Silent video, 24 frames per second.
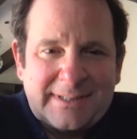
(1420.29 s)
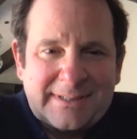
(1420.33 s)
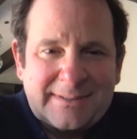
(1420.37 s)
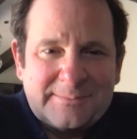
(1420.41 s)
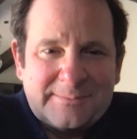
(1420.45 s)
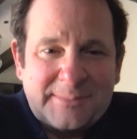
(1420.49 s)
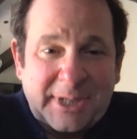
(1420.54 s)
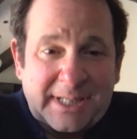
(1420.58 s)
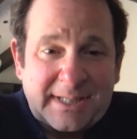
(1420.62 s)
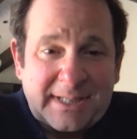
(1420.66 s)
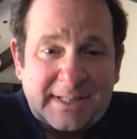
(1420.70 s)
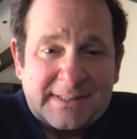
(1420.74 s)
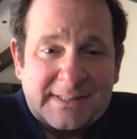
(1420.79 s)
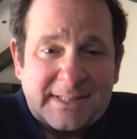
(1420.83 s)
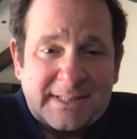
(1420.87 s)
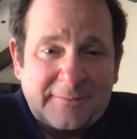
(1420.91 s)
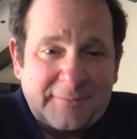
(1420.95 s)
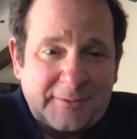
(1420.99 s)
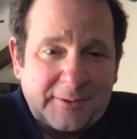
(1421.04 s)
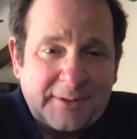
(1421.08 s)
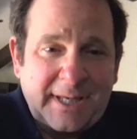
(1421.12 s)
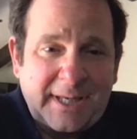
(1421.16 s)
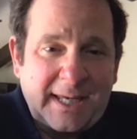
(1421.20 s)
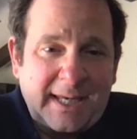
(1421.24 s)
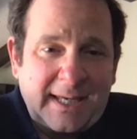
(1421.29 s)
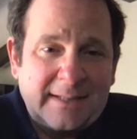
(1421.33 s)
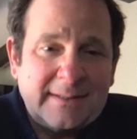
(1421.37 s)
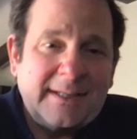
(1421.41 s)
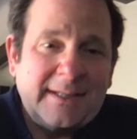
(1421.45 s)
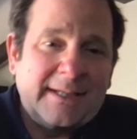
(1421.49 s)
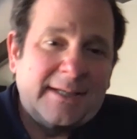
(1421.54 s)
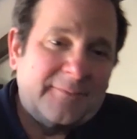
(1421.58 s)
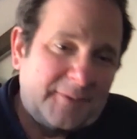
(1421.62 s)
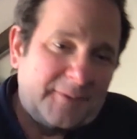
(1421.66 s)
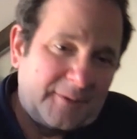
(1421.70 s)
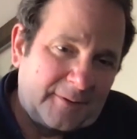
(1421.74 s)
Because if you can't,
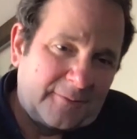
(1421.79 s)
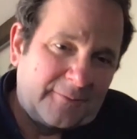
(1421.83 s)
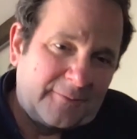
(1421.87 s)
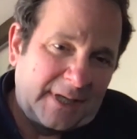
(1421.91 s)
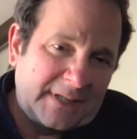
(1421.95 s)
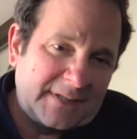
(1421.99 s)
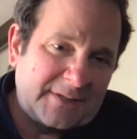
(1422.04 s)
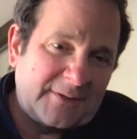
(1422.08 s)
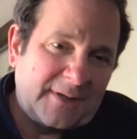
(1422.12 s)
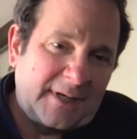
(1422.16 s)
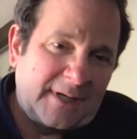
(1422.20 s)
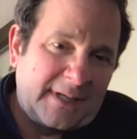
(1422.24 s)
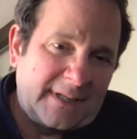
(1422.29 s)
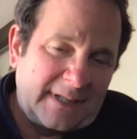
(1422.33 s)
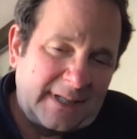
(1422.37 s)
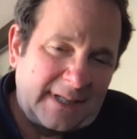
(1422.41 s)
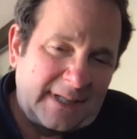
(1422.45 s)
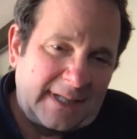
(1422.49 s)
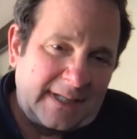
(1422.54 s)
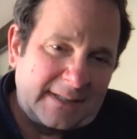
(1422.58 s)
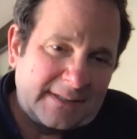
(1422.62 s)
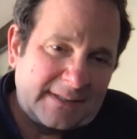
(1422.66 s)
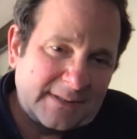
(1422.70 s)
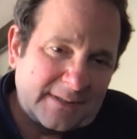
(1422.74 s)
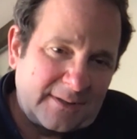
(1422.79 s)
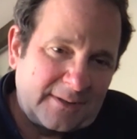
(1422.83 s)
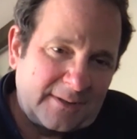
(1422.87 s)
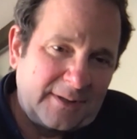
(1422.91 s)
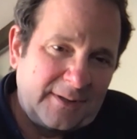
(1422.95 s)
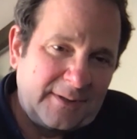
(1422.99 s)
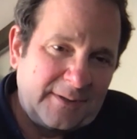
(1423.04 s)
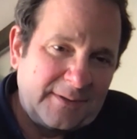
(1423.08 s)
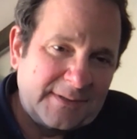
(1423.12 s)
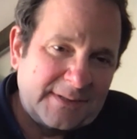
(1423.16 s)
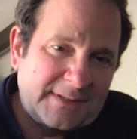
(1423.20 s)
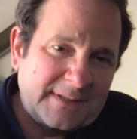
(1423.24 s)
like if you're a restaurant and it's
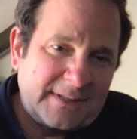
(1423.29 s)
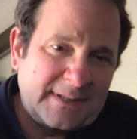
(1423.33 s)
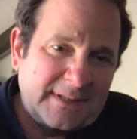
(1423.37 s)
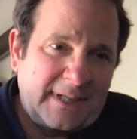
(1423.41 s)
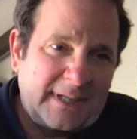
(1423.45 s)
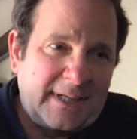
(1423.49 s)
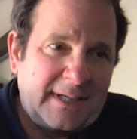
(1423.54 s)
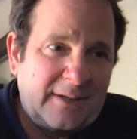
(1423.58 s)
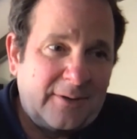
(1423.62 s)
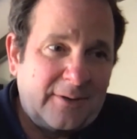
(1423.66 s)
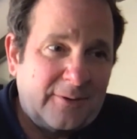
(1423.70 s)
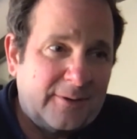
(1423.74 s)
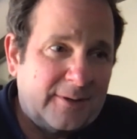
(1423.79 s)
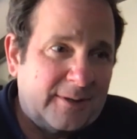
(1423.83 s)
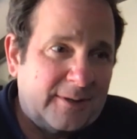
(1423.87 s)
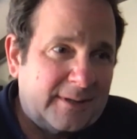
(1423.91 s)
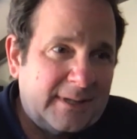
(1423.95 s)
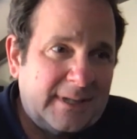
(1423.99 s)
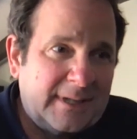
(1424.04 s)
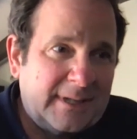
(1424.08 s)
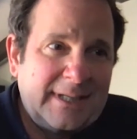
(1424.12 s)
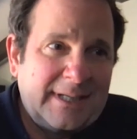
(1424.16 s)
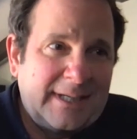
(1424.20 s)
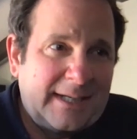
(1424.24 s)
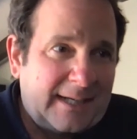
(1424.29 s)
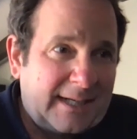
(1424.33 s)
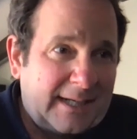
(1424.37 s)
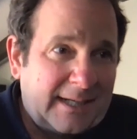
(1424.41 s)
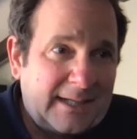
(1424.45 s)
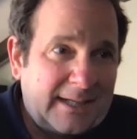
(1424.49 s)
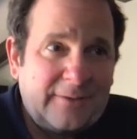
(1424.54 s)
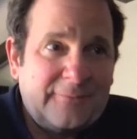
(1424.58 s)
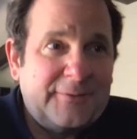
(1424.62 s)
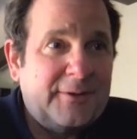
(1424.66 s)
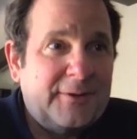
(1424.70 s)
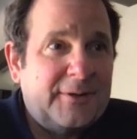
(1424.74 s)
closed, or
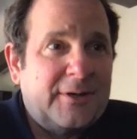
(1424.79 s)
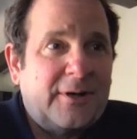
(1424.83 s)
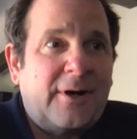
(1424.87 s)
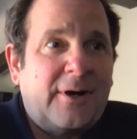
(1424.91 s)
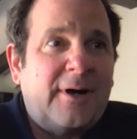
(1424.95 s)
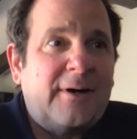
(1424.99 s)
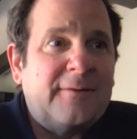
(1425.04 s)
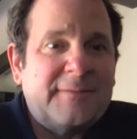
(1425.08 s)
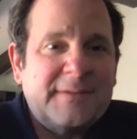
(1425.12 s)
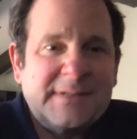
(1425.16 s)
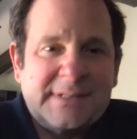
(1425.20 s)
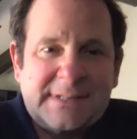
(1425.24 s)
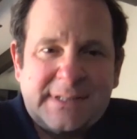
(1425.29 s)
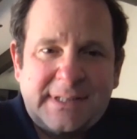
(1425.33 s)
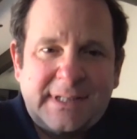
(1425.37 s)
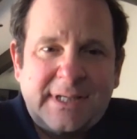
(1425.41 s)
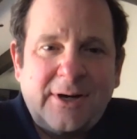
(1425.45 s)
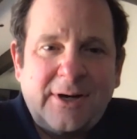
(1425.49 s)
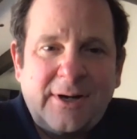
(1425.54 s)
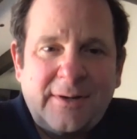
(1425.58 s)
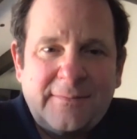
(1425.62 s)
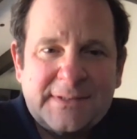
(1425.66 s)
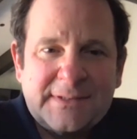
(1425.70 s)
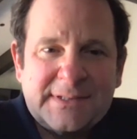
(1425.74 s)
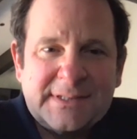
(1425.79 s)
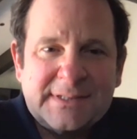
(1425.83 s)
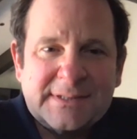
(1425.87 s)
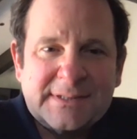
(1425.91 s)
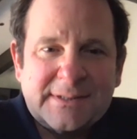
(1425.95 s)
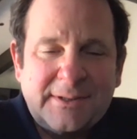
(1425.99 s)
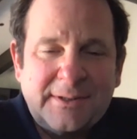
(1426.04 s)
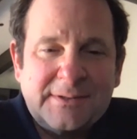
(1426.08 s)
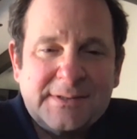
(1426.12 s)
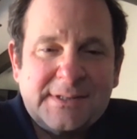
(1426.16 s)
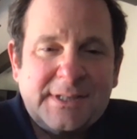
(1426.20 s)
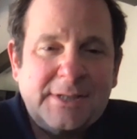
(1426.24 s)
if you're an office and the office is
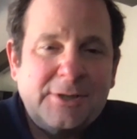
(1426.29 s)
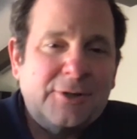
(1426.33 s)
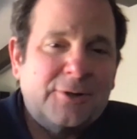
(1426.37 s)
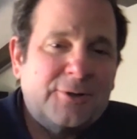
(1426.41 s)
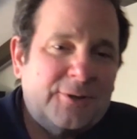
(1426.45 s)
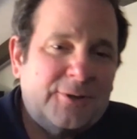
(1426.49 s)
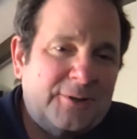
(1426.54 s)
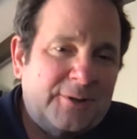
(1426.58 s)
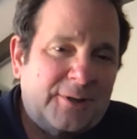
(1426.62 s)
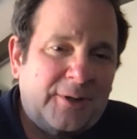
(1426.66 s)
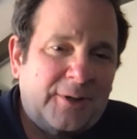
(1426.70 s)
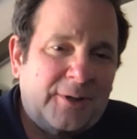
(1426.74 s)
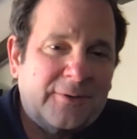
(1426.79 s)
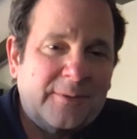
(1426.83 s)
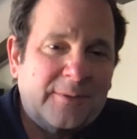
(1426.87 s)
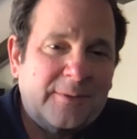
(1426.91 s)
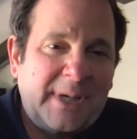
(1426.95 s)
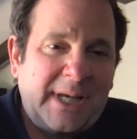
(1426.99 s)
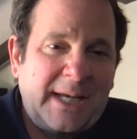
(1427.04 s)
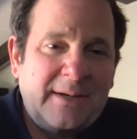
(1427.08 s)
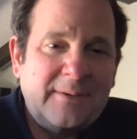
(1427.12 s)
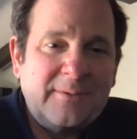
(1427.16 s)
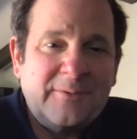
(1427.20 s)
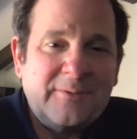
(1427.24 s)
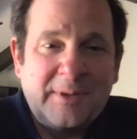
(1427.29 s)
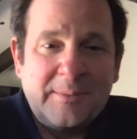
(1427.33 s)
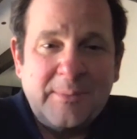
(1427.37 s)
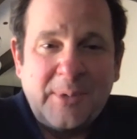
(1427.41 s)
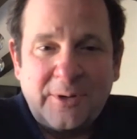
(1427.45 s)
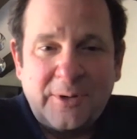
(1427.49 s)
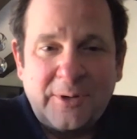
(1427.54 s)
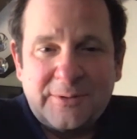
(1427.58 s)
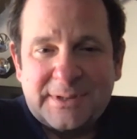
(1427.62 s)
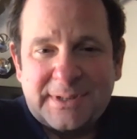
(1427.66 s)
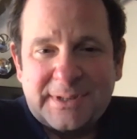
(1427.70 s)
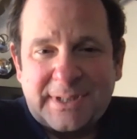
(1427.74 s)
closed and you couldn't go
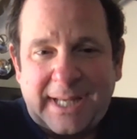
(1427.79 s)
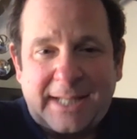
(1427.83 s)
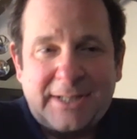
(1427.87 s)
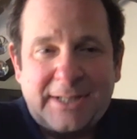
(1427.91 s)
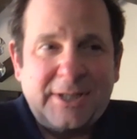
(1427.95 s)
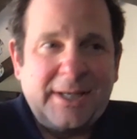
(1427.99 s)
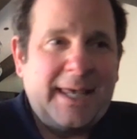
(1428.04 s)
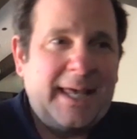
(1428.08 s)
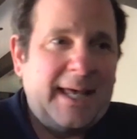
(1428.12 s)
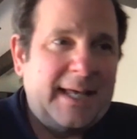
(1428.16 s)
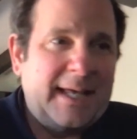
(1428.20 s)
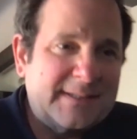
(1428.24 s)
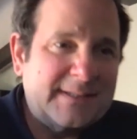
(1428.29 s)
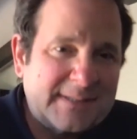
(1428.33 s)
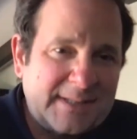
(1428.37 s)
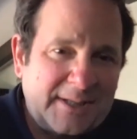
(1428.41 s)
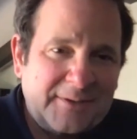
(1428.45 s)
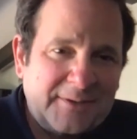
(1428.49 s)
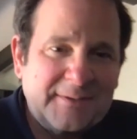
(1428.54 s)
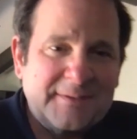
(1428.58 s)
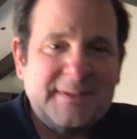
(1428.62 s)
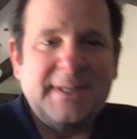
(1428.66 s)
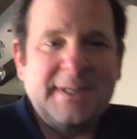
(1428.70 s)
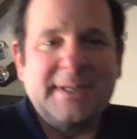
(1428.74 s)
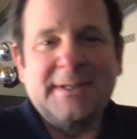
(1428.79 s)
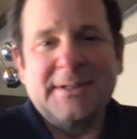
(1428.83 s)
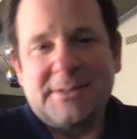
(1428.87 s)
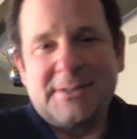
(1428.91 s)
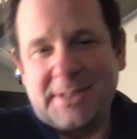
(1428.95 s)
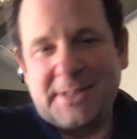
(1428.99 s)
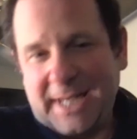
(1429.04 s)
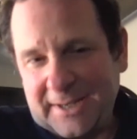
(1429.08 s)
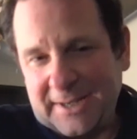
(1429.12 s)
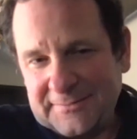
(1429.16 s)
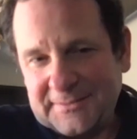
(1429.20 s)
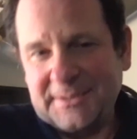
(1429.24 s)
remote and you can't sell the thing because
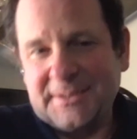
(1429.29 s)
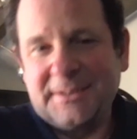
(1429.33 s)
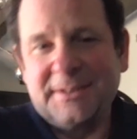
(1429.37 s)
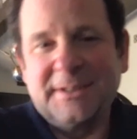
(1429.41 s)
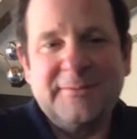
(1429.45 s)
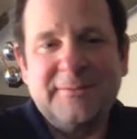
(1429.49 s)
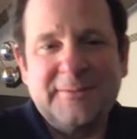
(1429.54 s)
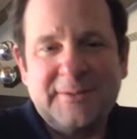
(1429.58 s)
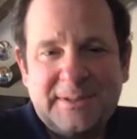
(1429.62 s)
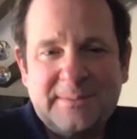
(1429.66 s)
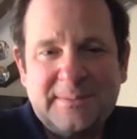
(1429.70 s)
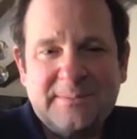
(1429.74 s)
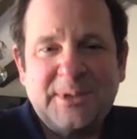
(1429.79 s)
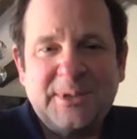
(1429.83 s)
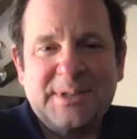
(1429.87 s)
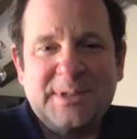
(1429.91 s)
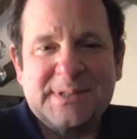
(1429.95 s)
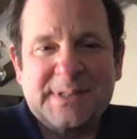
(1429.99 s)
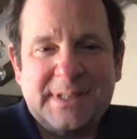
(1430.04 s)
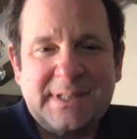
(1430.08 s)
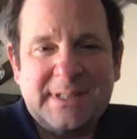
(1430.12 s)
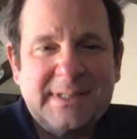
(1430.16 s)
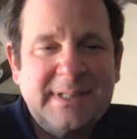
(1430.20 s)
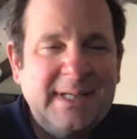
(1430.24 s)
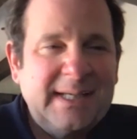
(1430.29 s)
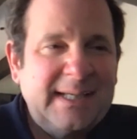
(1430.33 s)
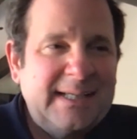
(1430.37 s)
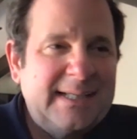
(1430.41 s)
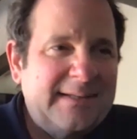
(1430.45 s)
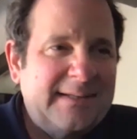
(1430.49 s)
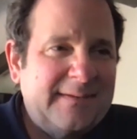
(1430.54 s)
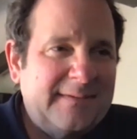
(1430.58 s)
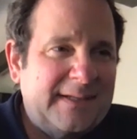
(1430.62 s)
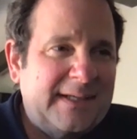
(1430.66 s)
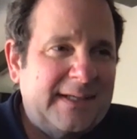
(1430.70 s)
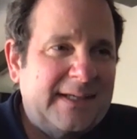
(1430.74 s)
you have to deliver it in person,
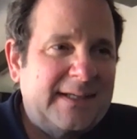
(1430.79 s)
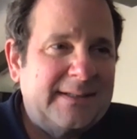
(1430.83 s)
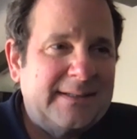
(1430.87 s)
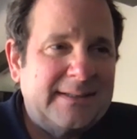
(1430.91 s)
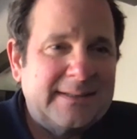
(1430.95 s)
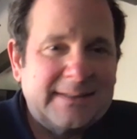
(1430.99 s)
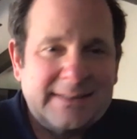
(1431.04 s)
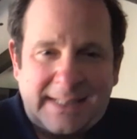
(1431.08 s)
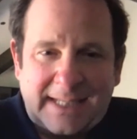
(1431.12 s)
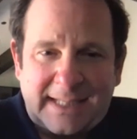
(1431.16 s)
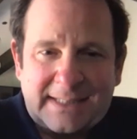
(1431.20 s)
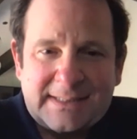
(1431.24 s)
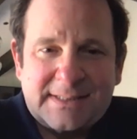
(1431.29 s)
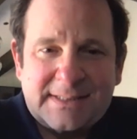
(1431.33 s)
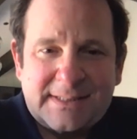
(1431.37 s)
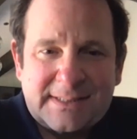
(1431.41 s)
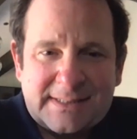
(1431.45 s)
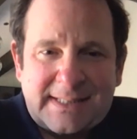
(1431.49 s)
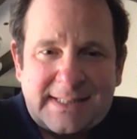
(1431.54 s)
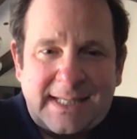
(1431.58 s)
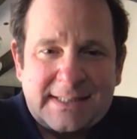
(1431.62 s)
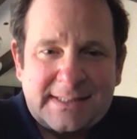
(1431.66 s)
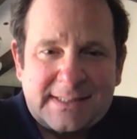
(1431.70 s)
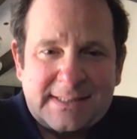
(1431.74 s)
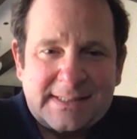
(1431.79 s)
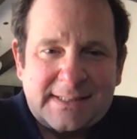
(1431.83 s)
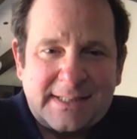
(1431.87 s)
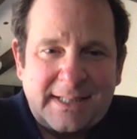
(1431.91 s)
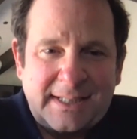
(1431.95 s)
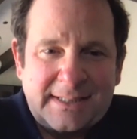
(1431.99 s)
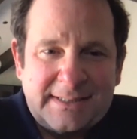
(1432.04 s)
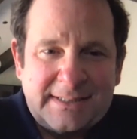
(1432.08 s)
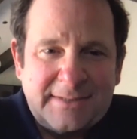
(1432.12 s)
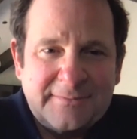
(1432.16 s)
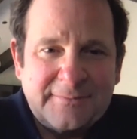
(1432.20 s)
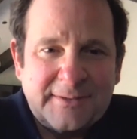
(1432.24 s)
then that's
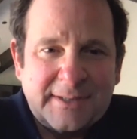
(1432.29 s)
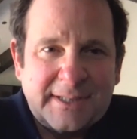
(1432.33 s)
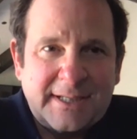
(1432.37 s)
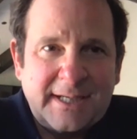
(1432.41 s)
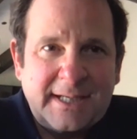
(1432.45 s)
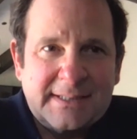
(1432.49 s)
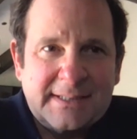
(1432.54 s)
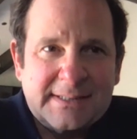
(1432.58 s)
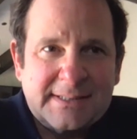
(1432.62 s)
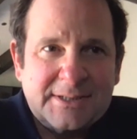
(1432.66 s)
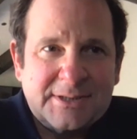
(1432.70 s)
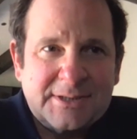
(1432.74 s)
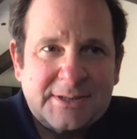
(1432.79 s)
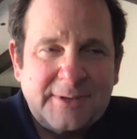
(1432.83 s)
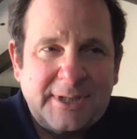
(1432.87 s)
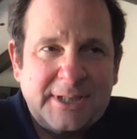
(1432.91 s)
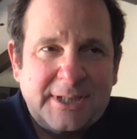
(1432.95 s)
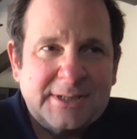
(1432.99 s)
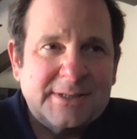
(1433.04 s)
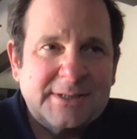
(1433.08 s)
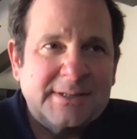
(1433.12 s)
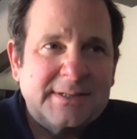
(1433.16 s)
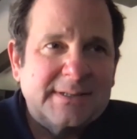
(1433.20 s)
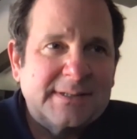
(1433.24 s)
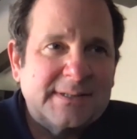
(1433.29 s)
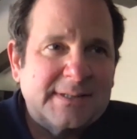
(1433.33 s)
a different kind of situation.